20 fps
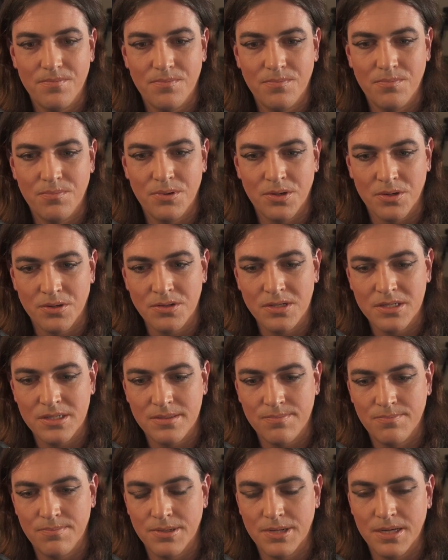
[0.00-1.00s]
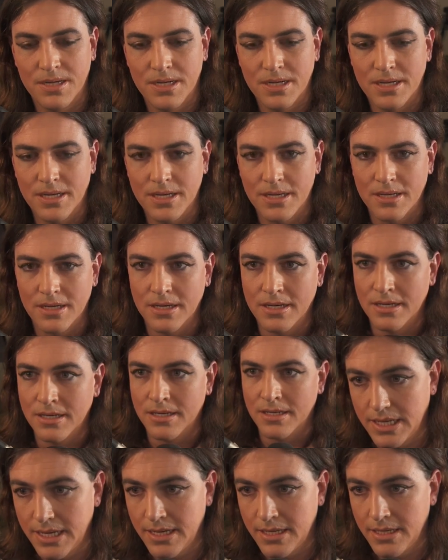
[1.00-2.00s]
books by
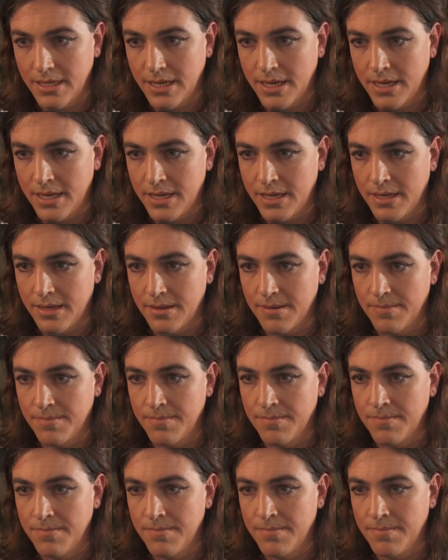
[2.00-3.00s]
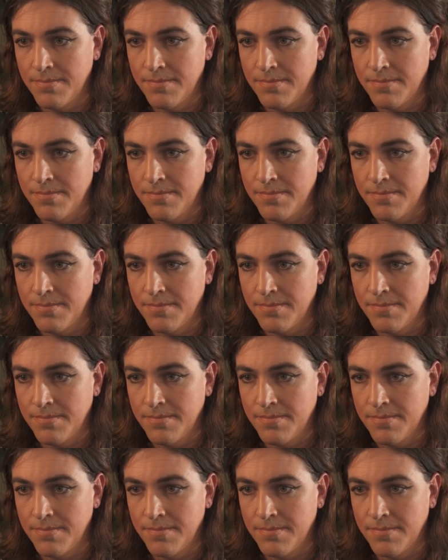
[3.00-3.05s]
uh, A A.